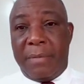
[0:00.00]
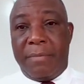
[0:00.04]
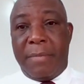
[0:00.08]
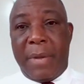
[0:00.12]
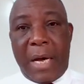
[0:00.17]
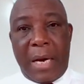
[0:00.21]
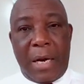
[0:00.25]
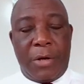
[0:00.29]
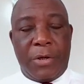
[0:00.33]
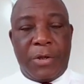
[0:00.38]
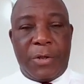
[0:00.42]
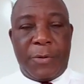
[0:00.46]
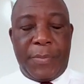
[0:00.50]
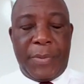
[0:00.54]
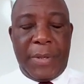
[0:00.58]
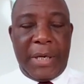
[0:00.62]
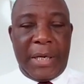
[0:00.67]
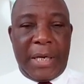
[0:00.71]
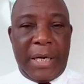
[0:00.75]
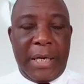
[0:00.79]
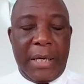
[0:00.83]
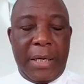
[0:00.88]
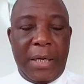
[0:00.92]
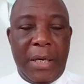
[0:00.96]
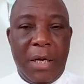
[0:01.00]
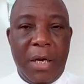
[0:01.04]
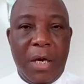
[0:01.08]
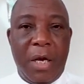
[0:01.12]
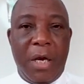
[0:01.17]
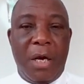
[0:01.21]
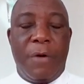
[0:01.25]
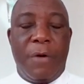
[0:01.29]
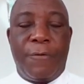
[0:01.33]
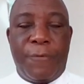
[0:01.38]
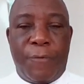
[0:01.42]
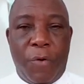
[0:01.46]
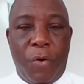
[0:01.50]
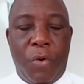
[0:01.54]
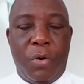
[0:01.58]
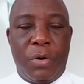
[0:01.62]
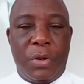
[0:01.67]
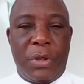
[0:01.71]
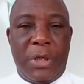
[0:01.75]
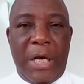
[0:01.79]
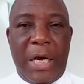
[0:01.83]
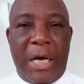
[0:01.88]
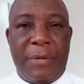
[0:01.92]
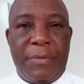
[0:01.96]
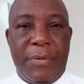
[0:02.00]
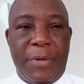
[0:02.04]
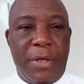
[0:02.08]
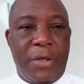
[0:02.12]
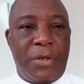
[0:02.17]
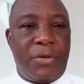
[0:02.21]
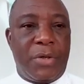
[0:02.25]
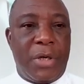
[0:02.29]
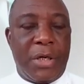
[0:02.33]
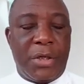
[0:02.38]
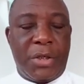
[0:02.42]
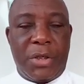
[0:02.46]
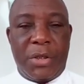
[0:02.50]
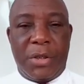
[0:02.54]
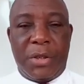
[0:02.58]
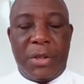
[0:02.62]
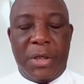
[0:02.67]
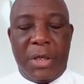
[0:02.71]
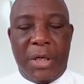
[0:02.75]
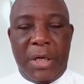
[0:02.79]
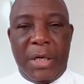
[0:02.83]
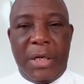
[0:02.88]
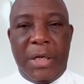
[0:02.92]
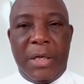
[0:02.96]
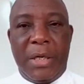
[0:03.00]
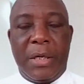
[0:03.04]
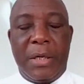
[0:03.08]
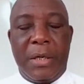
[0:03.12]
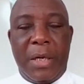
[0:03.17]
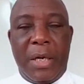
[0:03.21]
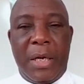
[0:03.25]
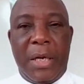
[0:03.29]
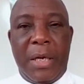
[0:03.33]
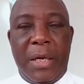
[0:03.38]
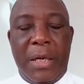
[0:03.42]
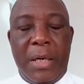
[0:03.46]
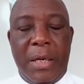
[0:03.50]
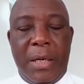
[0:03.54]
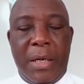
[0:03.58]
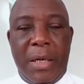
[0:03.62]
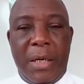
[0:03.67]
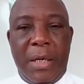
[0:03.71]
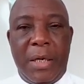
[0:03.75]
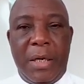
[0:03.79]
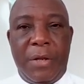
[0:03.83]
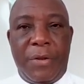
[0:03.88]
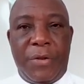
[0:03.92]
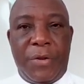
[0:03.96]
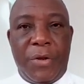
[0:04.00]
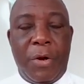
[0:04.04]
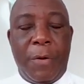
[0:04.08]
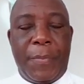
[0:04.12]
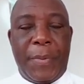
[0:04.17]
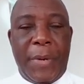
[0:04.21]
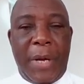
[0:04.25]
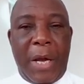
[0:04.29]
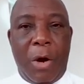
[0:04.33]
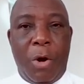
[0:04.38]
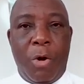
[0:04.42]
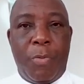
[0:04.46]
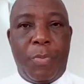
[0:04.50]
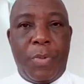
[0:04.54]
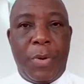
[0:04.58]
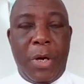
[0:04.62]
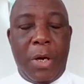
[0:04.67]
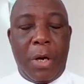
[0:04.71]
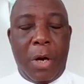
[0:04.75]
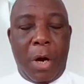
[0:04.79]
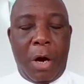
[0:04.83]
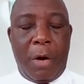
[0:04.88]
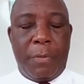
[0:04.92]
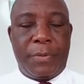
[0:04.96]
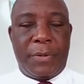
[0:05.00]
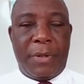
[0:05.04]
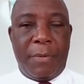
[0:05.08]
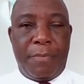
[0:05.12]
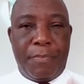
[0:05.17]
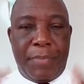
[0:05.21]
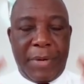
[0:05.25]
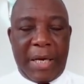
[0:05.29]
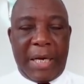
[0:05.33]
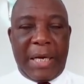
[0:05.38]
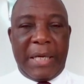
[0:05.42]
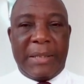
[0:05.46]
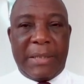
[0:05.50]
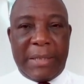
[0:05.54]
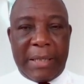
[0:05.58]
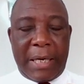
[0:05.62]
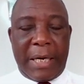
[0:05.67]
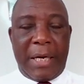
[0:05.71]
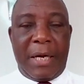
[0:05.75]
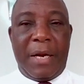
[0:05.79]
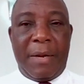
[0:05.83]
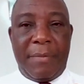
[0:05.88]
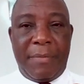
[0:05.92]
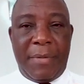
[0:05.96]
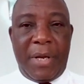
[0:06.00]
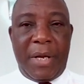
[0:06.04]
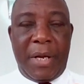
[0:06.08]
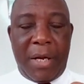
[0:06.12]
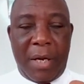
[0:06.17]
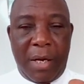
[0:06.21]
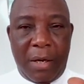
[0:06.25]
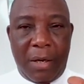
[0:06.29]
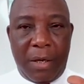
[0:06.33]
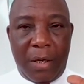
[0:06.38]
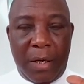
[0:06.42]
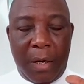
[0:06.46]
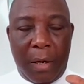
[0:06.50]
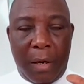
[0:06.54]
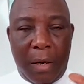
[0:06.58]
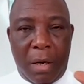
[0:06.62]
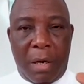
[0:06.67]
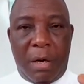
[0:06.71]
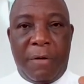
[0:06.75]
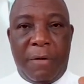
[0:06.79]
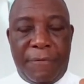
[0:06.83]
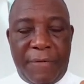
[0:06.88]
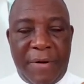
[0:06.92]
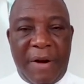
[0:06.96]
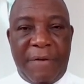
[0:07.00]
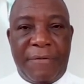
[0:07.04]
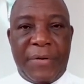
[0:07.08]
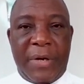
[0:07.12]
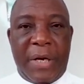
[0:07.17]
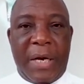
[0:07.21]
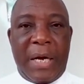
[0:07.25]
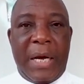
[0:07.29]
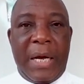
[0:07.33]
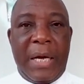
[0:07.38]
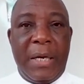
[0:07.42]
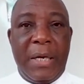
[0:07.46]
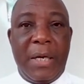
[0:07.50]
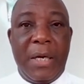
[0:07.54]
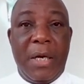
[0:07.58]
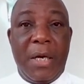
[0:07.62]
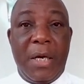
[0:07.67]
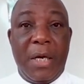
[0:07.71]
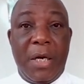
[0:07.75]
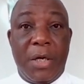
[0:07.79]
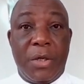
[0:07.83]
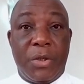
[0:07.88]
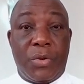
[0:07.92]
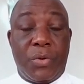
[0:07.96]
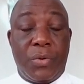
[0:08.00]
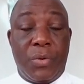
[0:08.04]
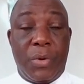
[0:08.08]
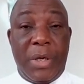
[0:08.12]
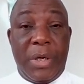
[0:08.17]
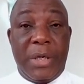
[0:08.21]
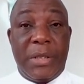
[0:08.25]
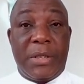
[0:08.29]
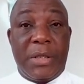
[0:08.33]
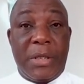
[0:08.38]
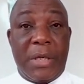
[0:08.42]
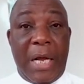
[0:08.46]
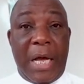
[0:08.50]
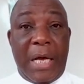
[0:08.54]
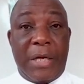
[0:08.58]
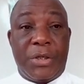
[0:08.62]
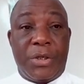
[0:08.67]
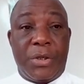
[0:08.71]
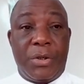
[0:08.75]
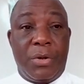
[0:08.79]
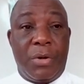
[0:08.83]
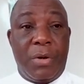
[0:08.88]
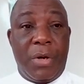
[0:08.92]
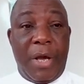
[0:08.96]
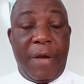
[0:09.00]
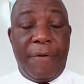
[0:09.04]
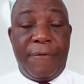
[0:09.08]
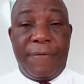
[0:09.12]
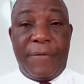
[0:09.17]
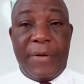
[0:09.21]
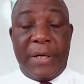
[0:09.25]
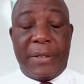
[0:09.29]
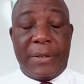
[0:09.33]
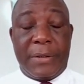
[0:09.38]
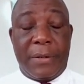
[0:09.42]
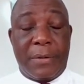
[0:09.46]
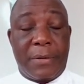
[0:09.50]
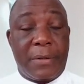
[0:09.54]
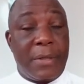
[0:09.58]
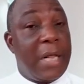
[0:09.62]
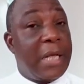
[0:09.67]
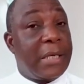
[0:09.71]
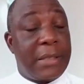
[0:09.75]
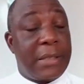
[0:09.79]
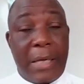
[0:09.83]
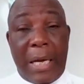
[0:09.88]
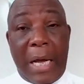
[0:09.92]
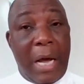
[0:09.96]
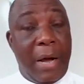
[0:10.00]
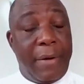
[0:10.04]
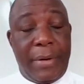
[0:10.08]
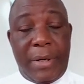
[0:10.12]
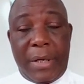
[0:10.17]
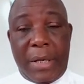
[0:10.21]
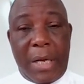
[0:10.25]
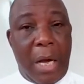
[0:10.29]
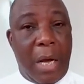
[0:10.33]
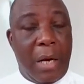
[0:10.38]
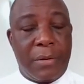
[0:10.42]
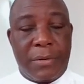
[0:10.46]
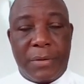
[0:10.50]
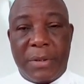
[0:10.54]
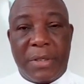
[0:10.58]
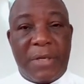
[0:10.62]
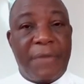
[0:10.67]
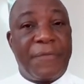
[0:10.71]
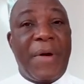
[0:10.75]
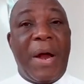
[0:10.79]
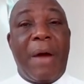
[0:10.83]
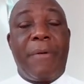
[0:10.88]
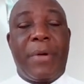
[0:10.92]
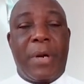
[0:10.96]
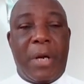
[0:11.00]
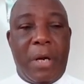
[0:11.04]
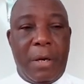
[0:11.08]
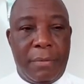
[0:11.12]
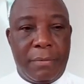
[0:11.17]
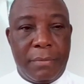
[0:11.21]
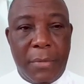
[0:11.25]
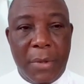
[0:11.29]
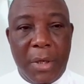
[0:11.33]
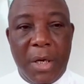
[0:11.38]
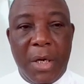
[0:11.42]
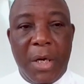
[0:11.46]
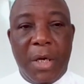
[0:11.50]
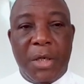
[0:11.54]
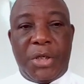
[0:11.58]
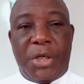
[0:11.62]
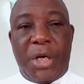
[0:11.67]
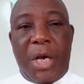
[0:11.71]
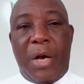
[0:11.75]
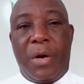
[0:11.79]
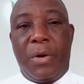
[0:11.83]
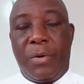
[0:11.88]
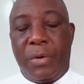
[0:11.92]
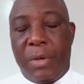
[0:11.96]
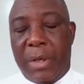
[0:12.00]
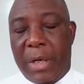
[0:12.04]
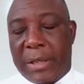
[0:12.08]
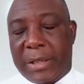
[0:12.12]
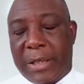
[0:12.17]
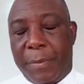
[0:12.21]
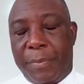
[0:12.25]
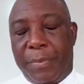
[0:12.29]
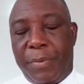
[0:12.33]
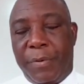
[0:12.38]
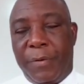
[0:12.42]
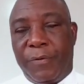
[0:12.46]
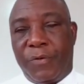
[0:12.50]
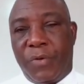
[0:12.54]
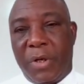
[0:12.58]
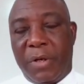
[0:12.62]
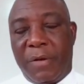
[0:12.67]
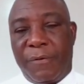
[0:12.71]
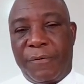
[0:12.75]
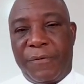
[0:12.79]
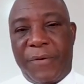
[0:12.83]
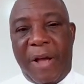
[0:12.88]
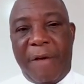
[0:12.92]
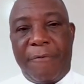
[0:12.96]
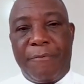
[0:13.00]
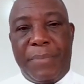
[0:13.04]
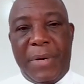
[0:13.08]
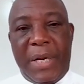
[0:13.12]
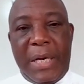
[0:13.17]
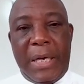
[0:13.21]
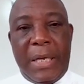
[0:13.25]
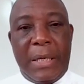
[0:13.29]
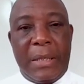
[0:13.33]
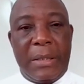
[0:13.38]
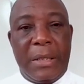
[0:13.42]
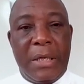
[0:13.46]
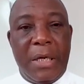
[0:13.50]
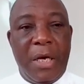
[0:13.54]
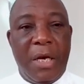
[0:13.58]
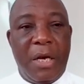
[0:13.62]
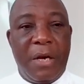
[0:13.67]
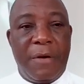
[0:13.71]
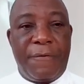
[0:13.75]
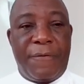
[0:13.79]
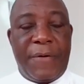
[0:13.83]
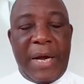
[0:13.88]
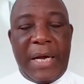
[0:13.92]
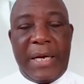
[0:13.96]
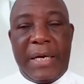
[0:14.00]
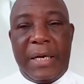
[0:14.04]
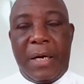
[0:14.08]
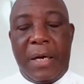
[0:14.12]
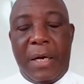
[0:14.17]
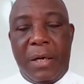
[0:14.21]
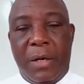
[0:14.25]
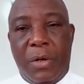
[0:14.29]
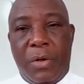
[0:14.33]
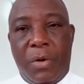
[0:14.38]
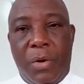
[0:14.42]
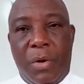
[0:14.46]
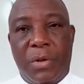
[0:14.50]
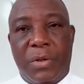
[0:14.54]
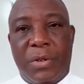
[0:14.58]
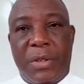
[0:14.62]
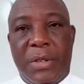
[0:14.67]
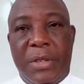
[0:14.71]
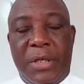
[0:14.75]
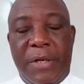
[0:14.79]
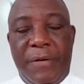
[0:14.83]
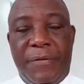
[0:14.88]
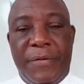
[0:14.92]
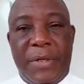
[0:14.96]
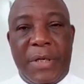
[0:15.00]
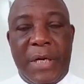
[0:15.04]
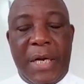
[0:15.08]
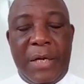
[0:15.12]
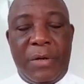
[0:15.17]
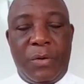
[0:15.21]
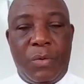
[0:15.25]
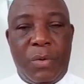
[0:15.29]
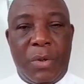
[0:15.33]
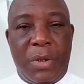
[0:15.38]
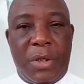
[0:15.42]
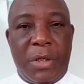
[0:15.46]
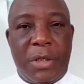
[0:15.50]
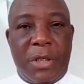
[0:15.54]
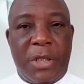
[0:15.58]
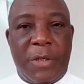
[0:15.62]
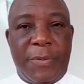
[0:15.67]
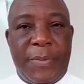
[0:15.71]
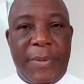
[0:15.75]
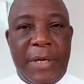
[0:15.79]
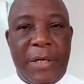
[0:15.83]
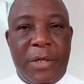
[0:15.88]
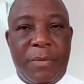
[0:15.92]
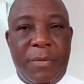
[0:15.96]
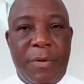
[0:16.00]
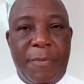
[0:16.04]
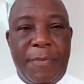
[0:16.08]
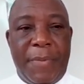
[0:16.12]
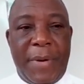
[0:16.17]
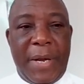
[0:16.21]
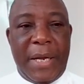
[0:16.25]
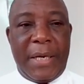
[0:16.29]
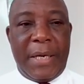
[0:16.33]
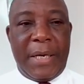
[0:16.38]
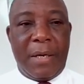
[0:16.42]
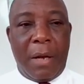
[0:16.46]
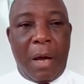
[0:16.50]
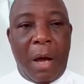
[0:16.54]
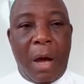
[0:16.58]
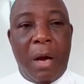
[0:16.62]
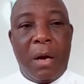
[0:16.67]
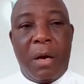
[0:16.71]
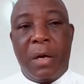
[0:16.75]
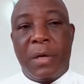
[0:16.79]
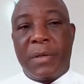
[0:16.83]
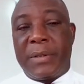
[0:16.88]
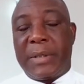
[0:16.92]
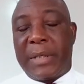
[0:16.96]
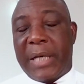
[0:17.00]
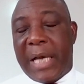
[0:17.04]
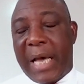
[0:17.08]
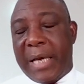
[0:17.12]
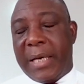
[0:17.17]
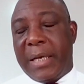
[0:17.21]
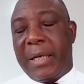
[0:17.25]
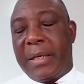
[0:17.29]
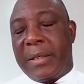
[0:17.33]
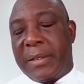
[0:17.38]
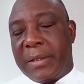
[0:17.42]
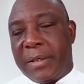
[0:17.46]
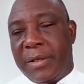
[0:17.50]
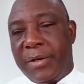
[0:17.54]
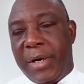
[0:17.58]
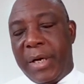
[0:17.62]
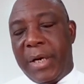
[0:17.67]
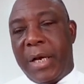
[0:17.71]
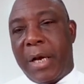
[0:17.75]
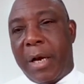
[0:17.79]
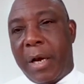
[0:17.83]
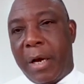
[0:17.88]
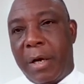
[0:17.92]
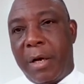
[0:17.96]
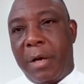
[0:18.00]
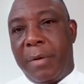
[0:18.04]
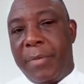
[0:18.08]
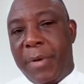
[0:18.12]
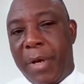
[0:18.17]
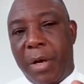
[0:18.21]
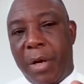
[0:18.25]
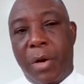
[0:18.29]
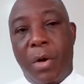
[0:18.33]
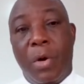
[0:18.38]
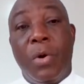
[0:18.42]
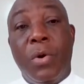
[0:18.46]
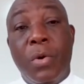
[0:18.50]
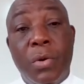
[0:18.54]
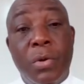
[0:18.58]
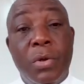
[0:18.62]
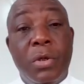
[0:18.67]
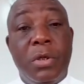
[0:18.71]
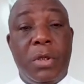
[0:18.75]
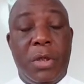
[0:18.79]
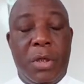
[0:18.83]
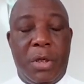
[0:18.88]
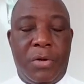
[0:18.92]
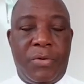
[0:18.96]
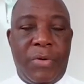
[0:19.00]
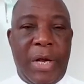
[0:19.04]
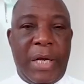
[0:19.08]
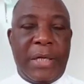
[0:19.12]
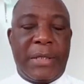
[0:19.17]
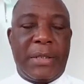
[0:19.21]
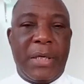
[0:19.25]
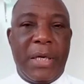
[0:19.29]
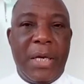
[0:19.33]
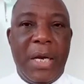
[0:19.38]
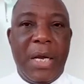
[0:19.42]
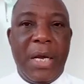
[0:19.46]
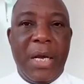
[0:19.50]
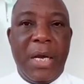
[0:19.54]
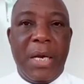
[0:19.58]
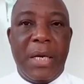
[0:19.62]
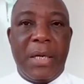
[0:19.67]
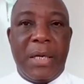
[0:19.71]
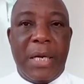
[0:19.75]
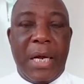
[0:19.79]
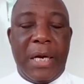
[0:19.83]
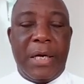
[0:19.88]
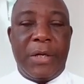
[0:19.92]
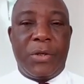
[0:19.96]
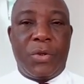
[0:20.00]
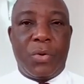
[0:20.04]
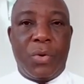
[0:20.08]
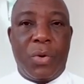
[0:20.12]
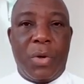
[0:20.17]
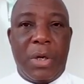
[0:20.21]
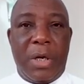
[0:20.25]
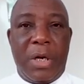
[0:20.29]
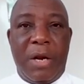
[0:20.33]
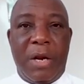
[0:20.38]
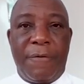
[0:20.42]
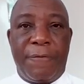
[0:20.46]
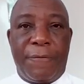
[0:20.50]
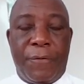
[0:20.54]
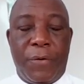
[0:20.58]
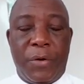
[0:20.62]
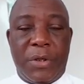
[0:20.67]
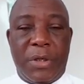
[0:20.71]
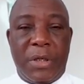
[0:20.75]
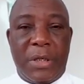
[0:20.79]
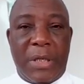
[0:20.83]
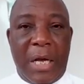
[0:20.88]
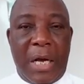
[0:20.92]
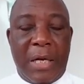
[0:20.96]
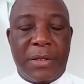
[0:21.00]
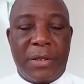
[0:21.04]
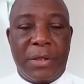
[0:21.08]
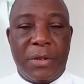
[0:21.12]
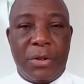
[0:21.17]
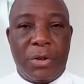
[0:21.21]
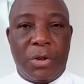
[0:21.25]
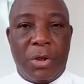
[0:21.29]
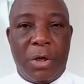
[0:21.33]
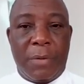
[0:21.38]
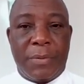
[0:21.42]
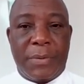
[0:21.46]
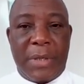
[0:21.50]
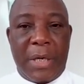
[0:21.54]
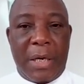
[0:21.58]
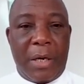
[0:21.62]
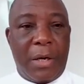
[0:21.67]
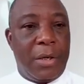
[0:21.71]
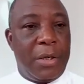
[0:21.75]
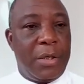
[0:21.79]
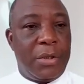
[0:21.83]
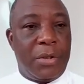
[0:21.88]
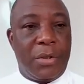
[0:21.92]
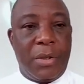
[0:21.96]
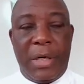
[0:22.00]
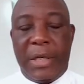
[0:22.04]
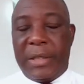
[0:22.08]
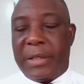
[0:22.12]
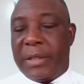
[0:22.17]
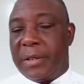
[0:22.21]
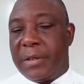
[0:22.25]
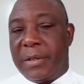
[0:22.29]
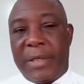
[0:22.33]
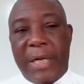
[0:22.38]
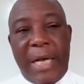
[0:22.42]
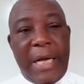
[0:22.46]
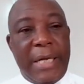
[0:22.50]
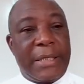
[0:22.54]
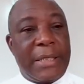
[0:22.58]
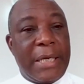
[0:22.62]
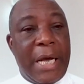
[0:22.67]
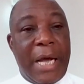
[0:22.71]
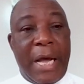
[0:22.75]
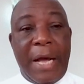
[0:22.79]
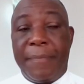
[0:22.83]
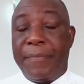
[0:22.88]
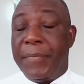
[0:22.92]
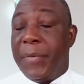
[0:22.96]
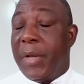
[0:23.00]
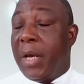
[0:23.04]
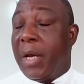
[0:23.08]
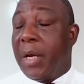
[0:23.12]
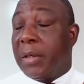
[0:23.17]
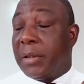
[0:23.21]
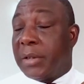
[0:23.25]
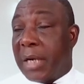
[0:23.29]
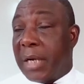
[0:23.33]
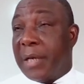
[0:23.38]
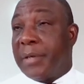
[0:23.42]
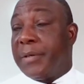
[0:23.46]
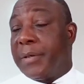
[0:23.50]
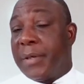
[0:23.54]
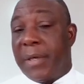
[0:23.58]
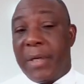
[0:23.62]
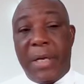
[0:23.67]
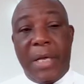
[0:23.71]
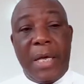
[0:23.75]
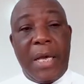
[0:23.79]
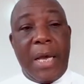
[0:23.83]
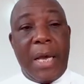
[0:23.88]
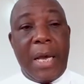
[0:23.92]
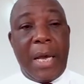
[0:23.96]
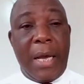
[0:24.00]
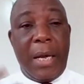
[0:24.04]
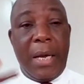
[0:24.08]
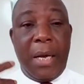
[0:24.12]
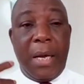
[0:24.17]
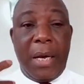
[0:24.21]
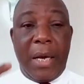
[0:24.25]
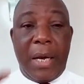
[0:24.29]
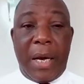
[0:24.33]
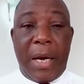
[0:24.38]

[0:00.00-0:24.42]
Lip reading: in a manner of speaking, for the administration in Ethiopia, opening up the biggest economy in the Horn of Africa to international investors. Let's see how it goes. Safaricom shareholders approved 25 billion final gross dividend, which is expected to be paid in August. Kenya's green economy could create nearly 240,000 jobs, according to latest data. Tanzania,